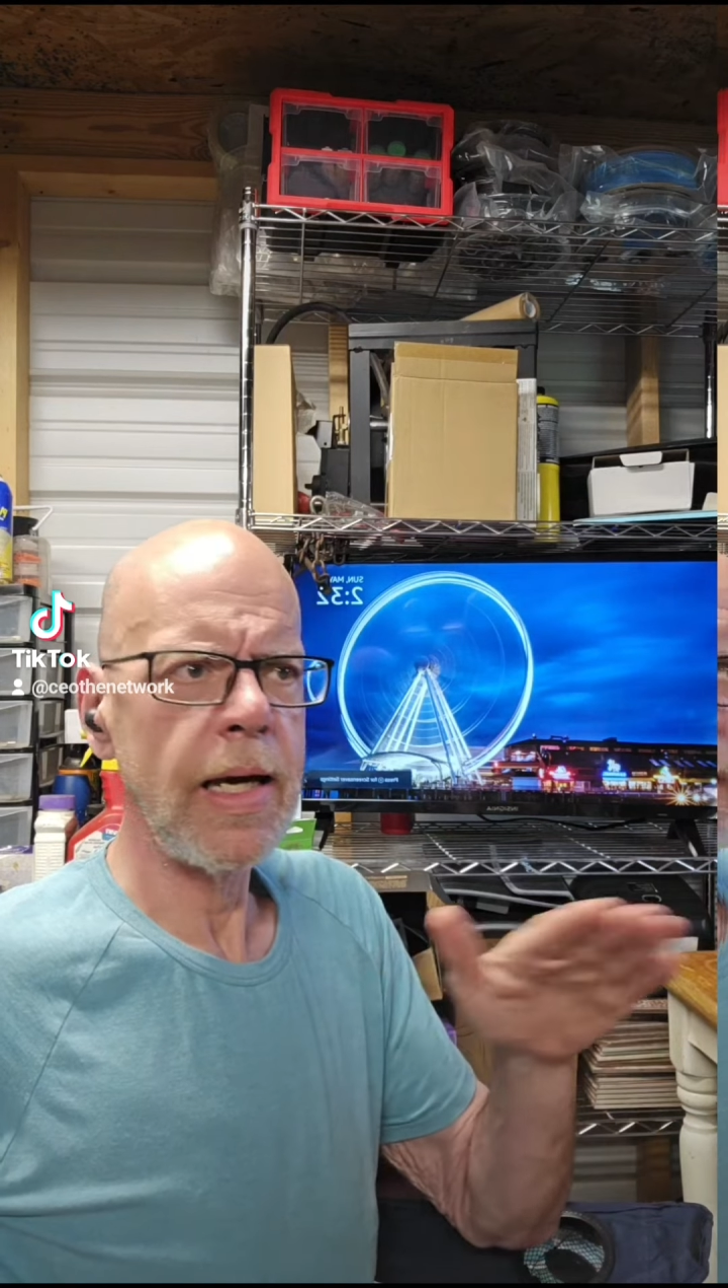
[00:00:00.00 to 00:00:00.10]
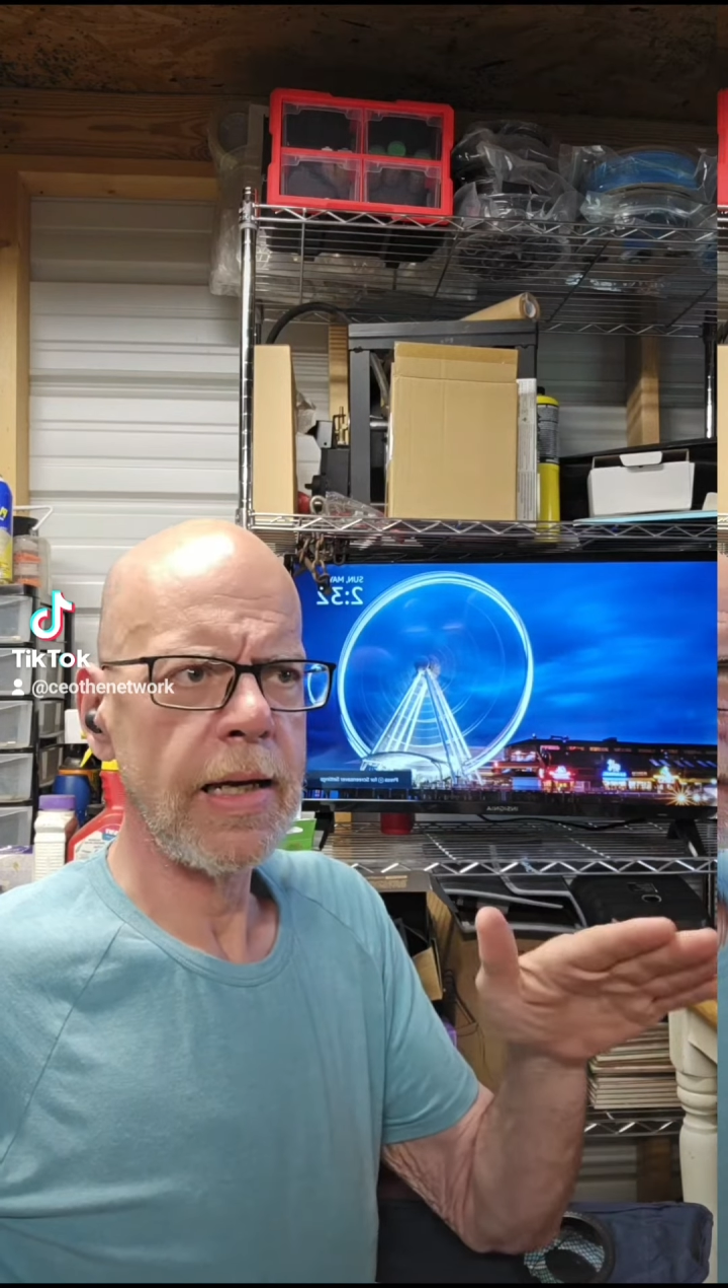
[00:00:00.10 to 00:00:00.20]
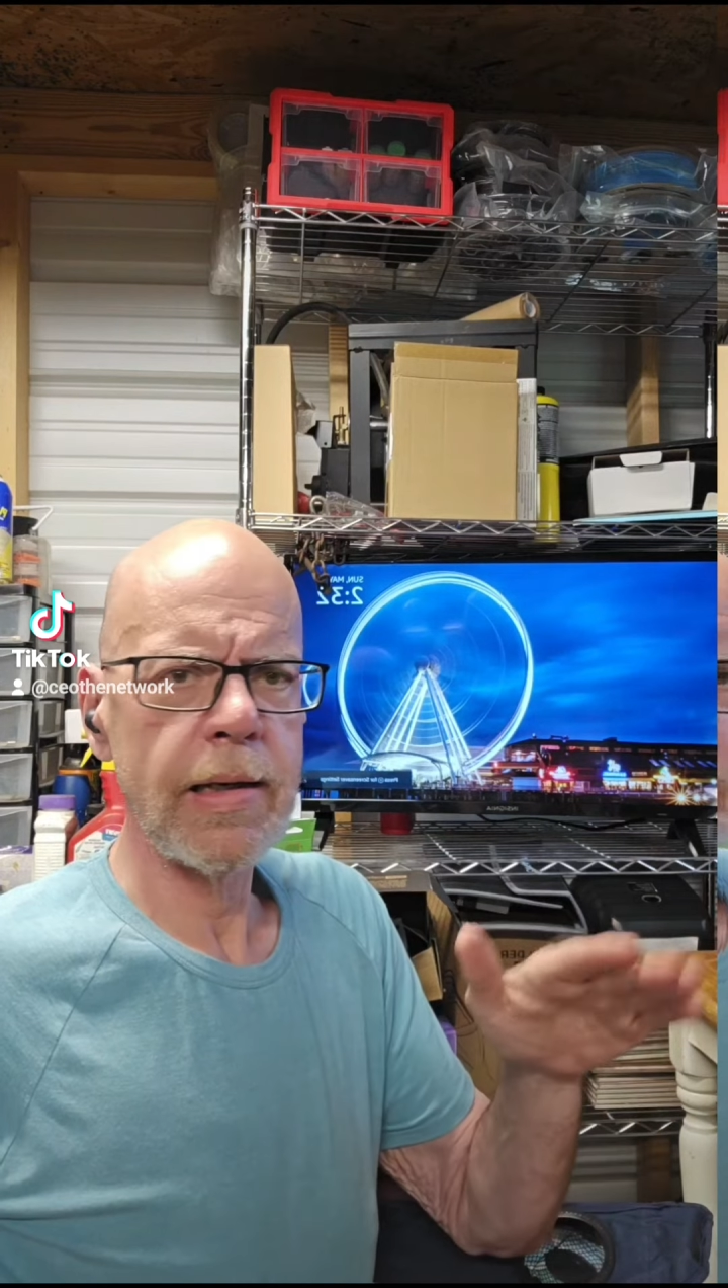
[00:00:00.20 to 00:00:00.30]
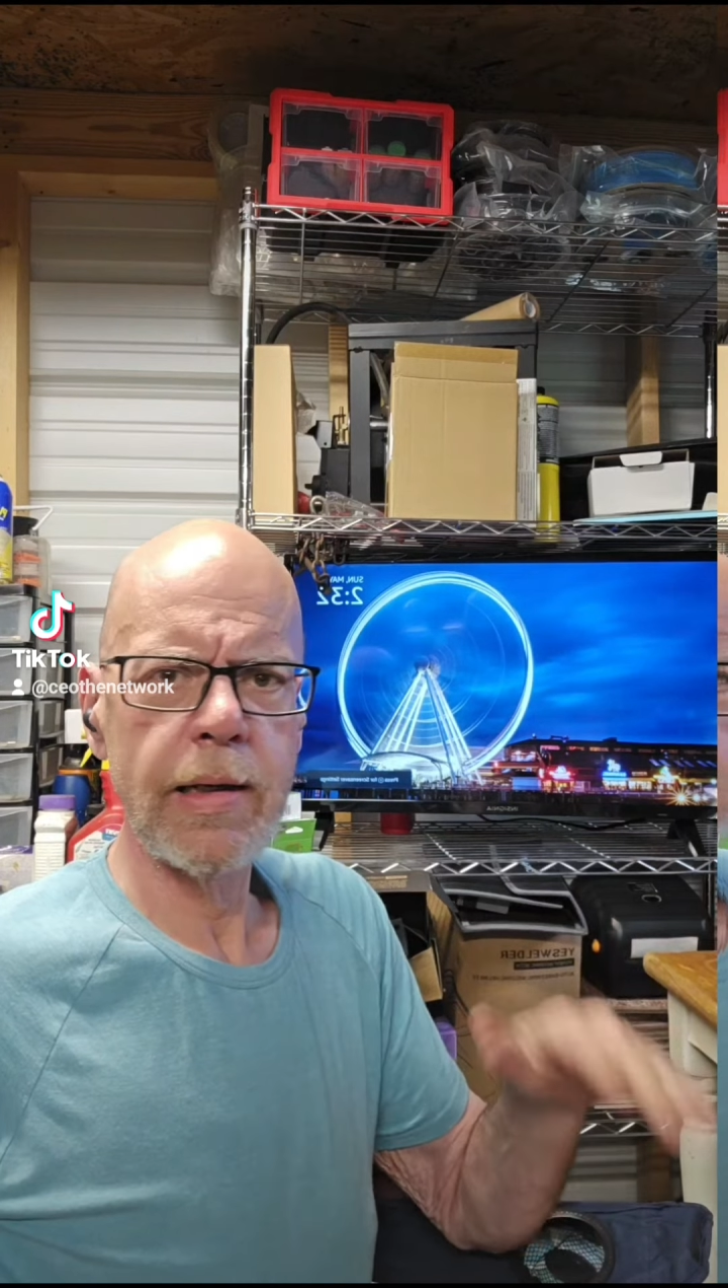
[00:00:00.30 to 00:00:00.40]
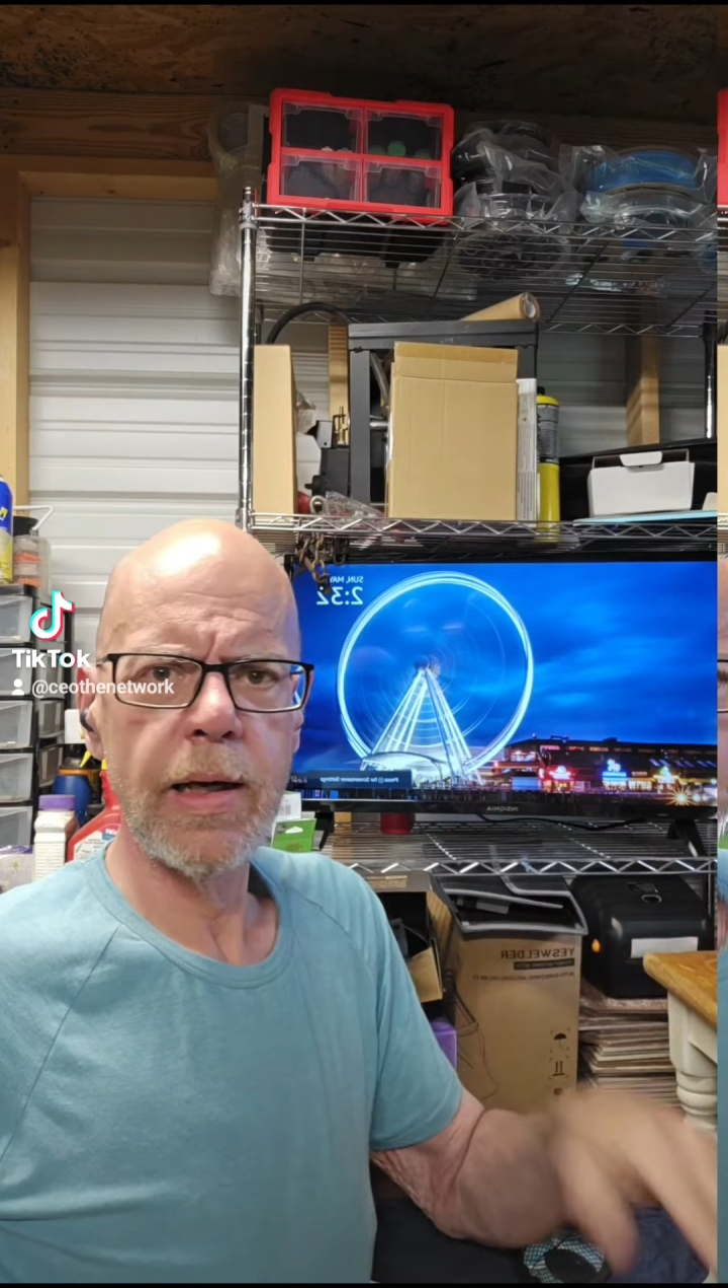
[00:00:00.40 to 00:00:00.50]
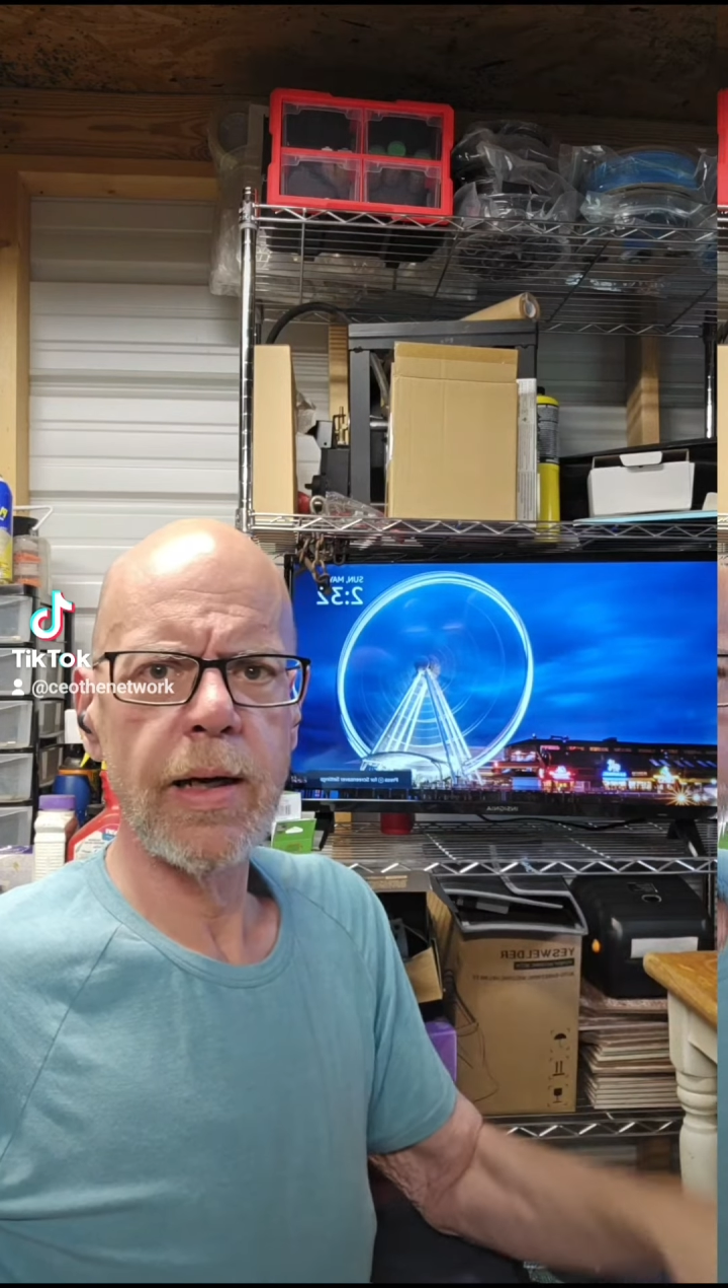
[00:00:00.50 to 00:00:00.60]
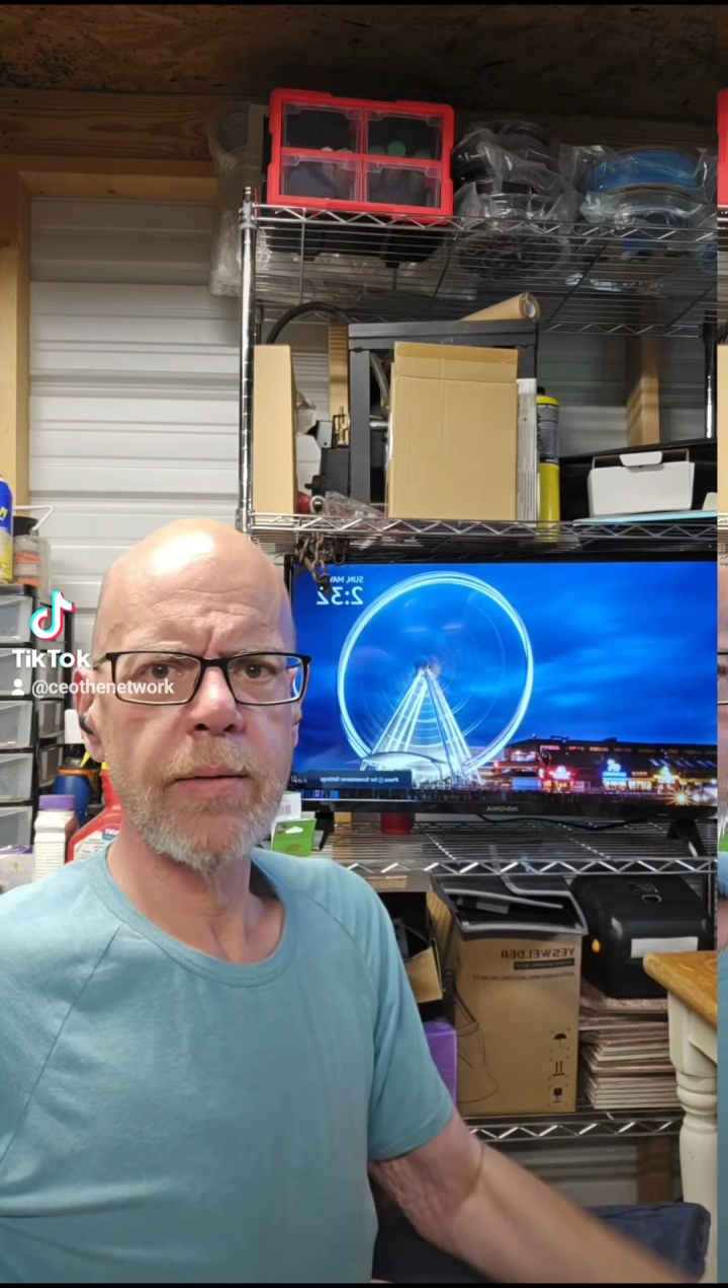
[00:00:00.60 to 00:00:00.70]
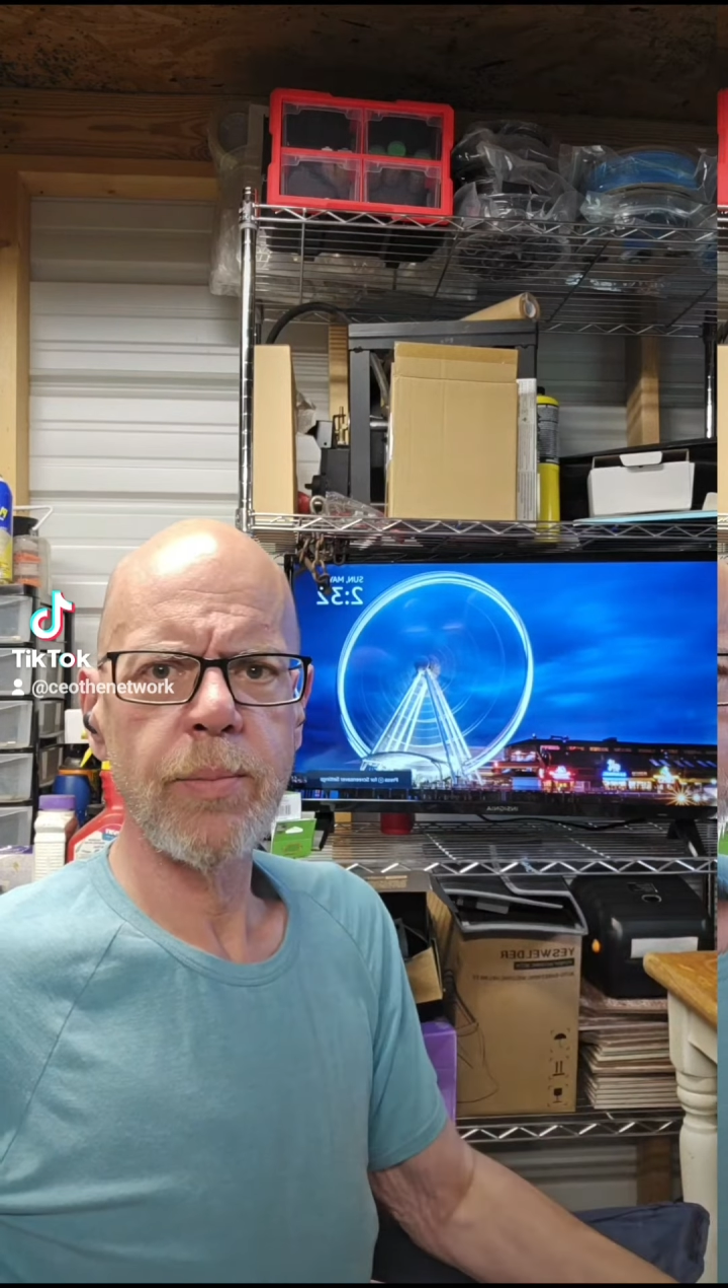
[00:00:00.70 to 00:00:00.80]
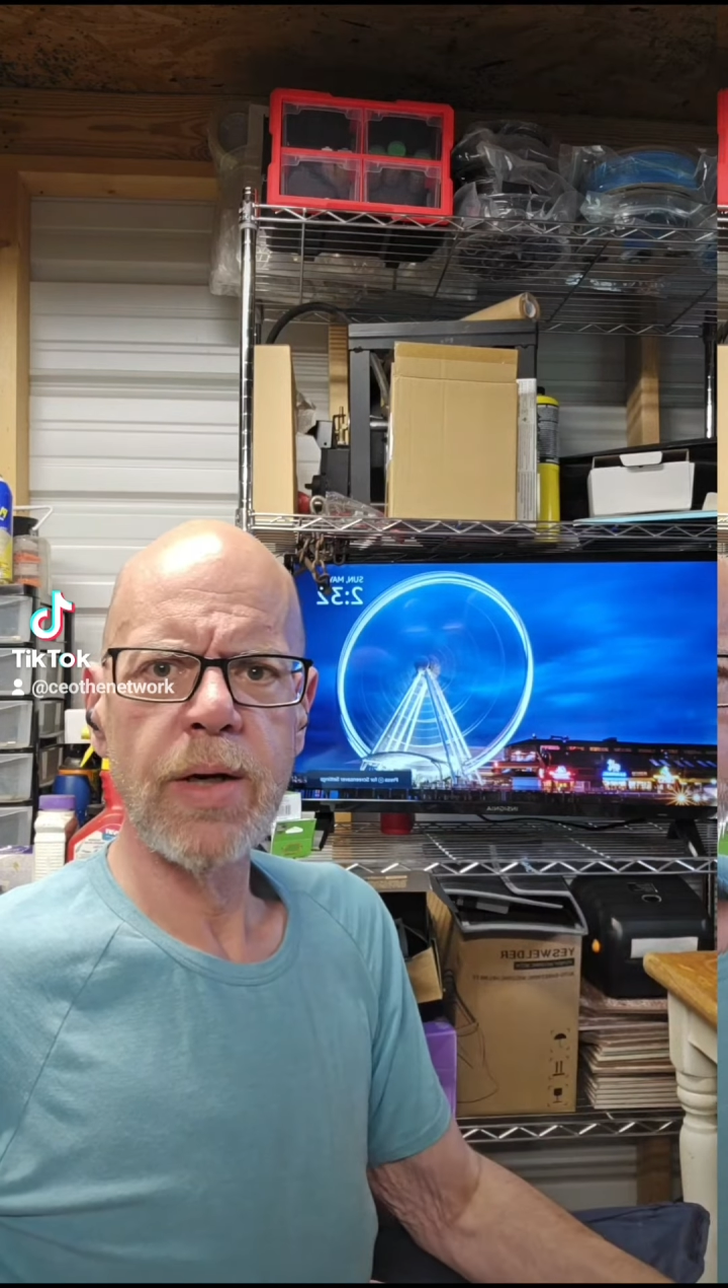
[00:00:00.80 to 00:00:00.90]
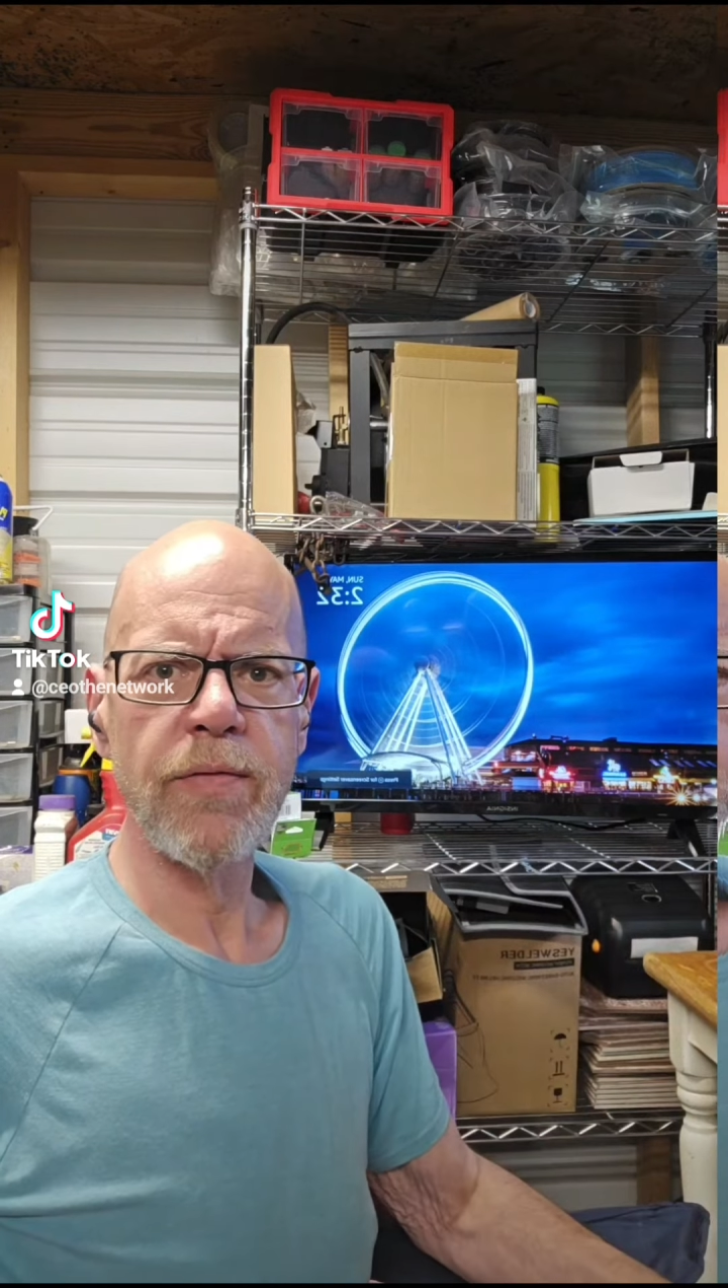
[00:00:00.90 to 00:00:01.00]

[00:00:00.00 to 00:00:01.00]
and been